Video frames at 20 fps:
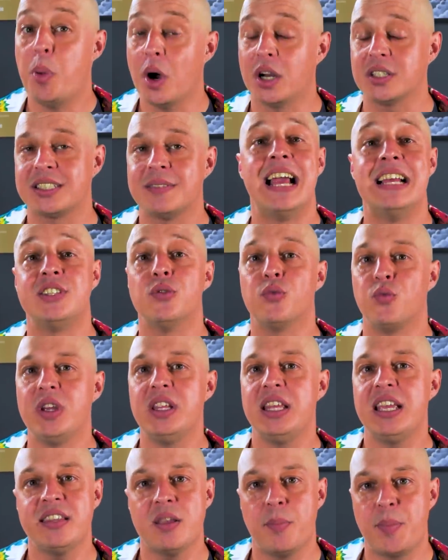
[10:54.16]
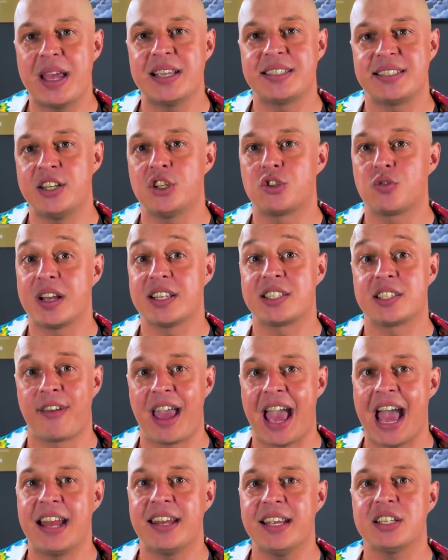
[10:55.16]
but is it really in the best interest of
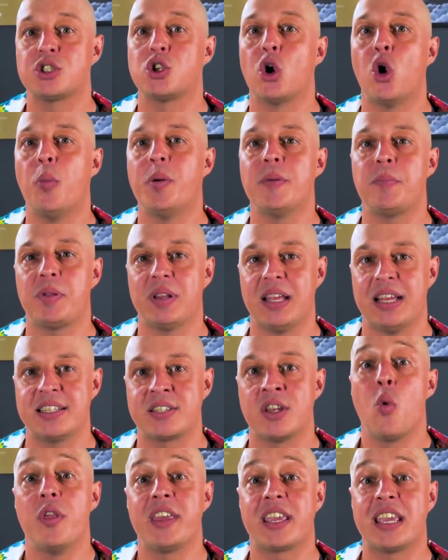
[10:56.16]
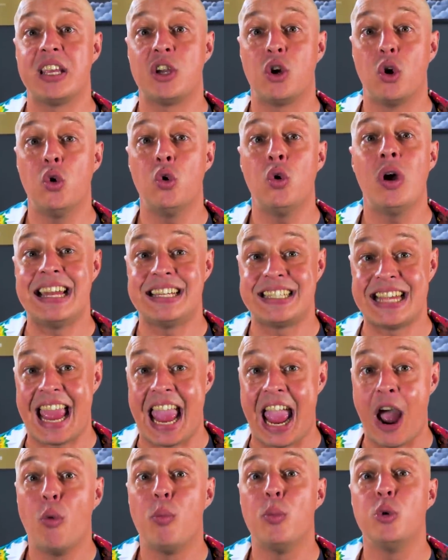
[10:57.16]
addicts to open a place where they can go into
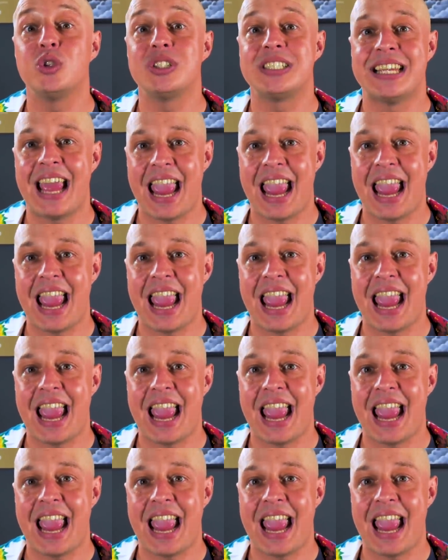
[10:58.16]
almost